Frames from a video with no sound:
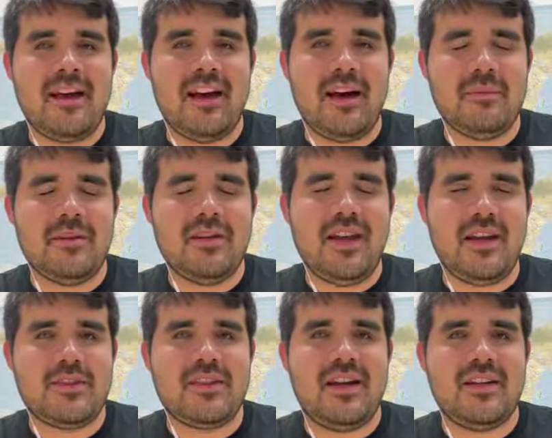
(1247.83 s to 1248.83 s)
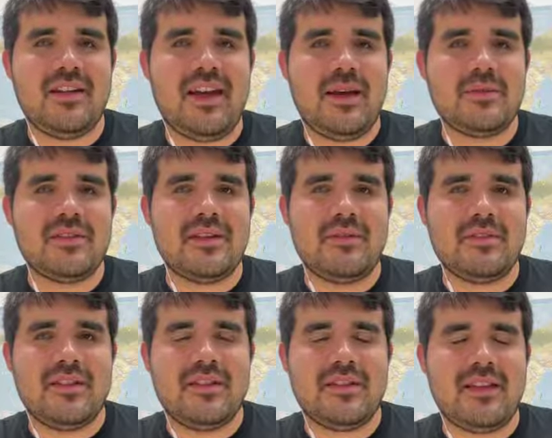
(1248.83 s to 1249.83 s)
You can't just carry the capsules,
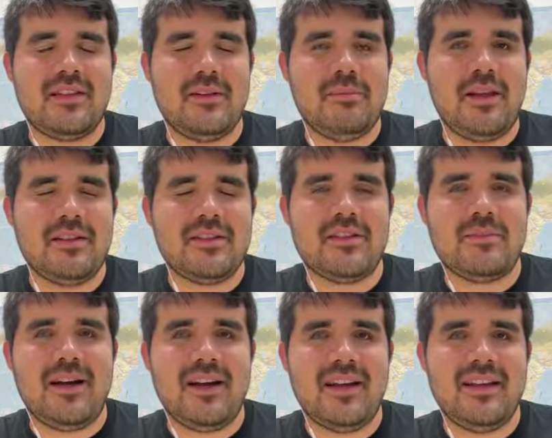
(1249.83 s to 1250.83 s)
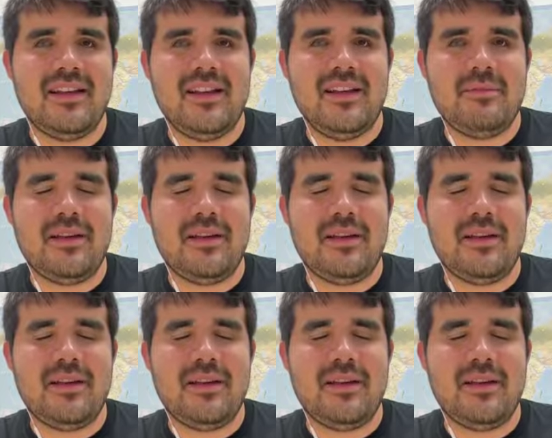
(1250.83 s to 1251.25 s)
obviously, because like they'll melt in your pocket.